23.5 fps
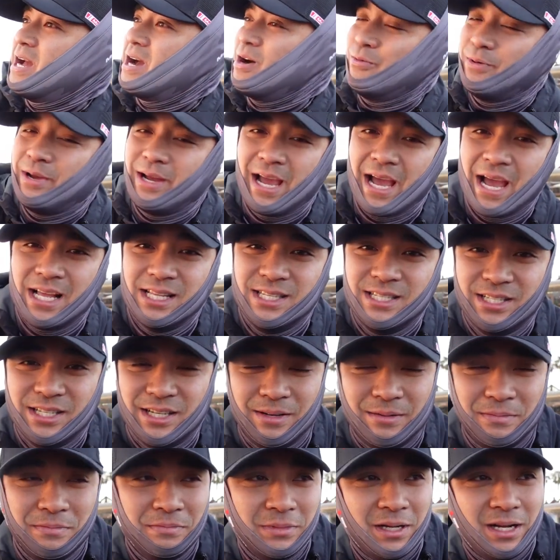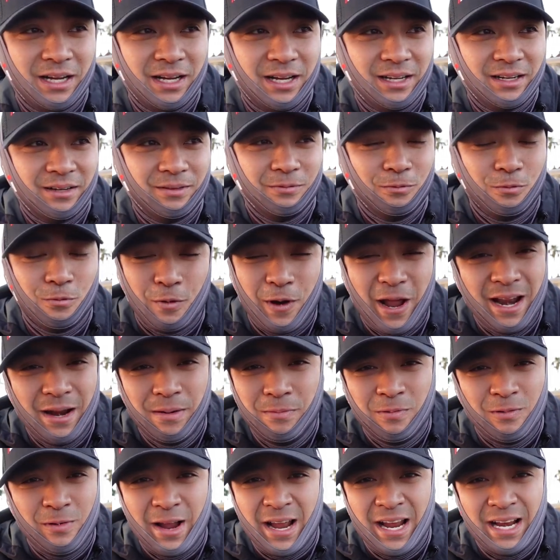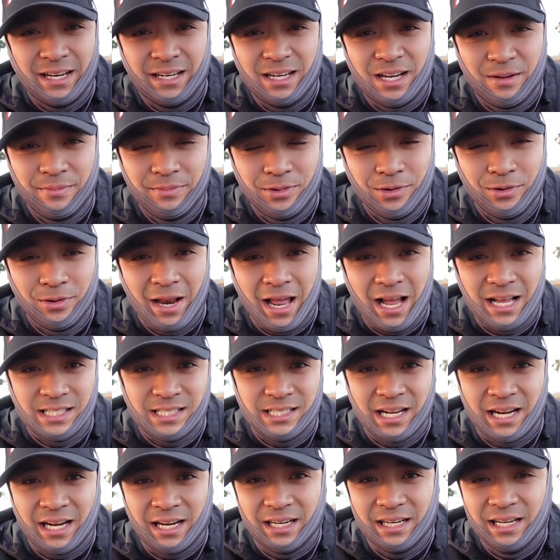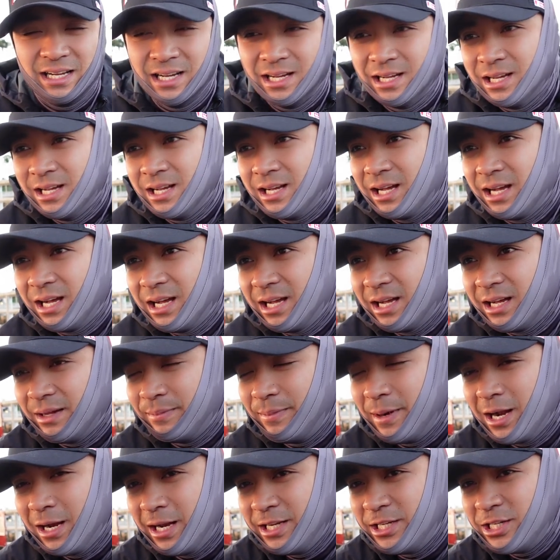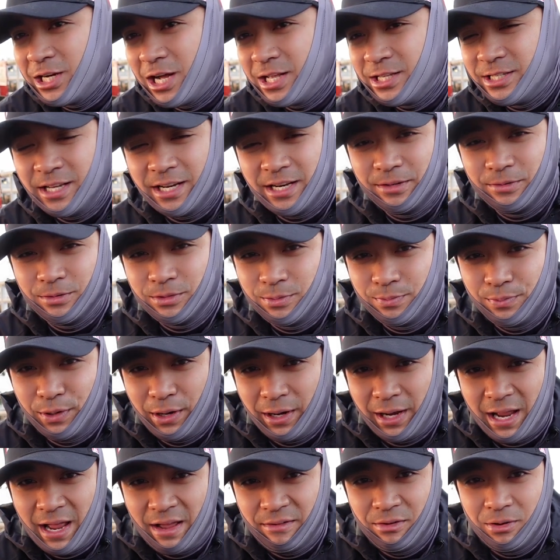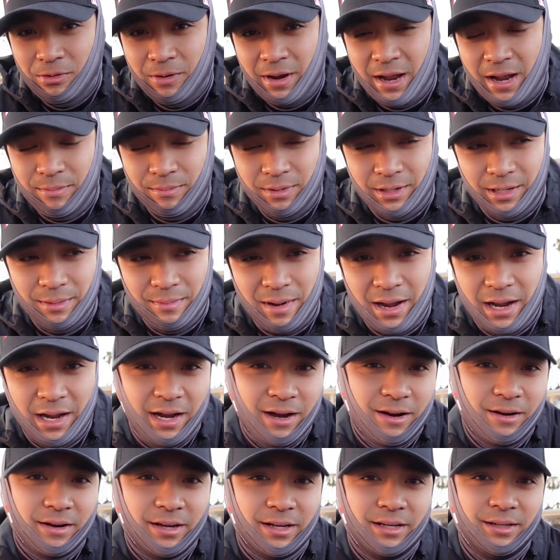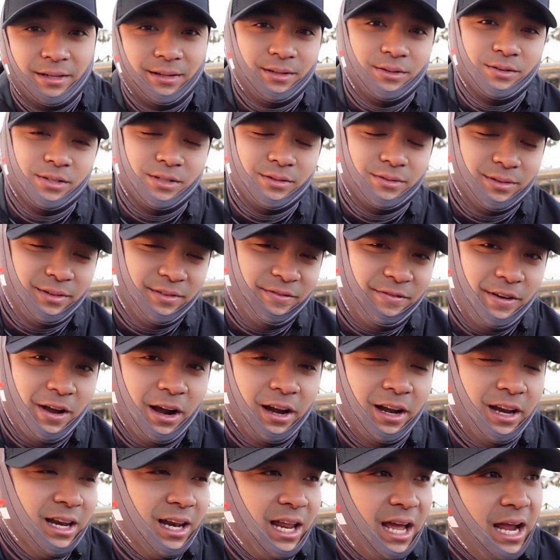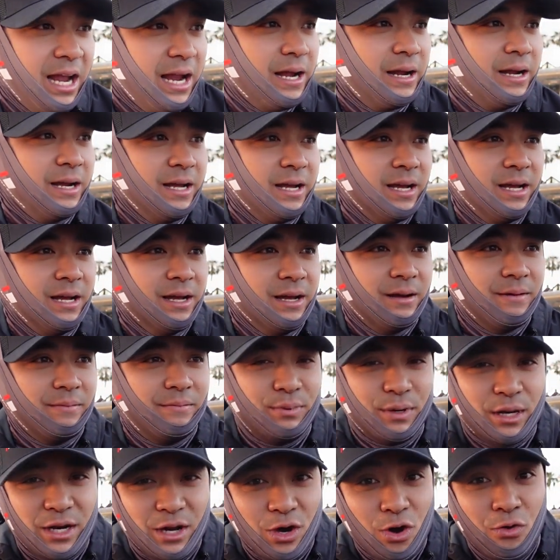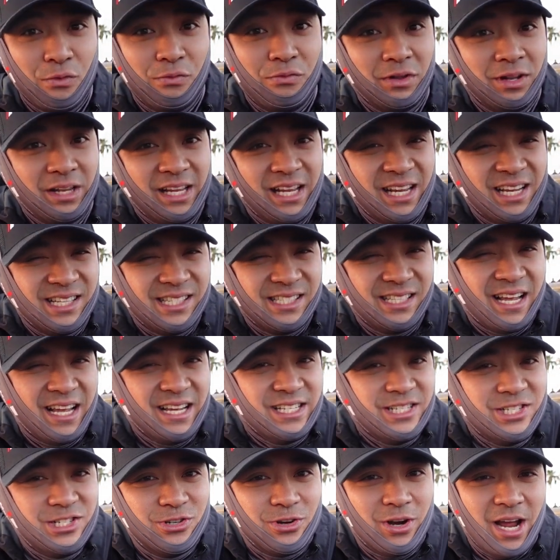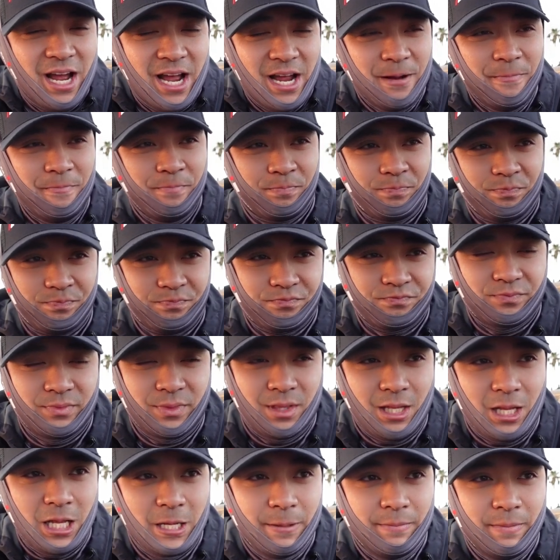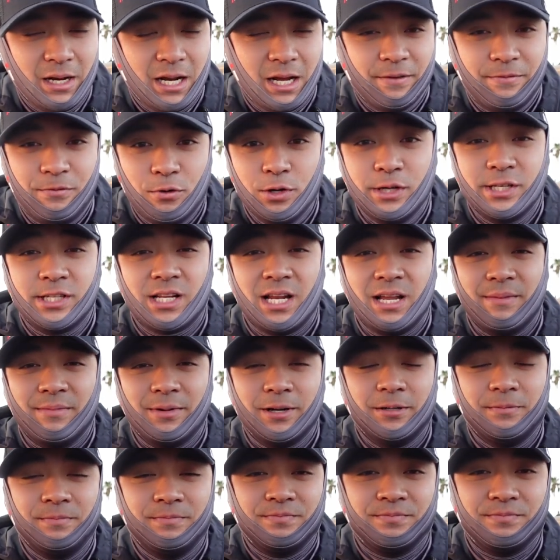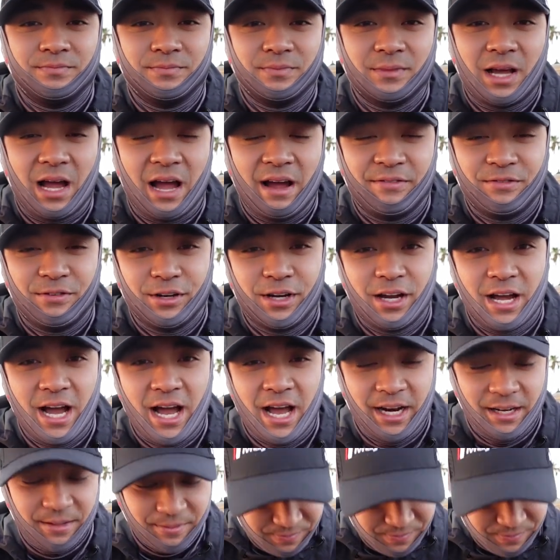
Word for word: now. We had some uh, random rain come through last night. Uh, apparently John said it was pretty heavy rain, but in my area it was fairly light. But hopefully it stays dry. But uh, full disclaimer, I forgot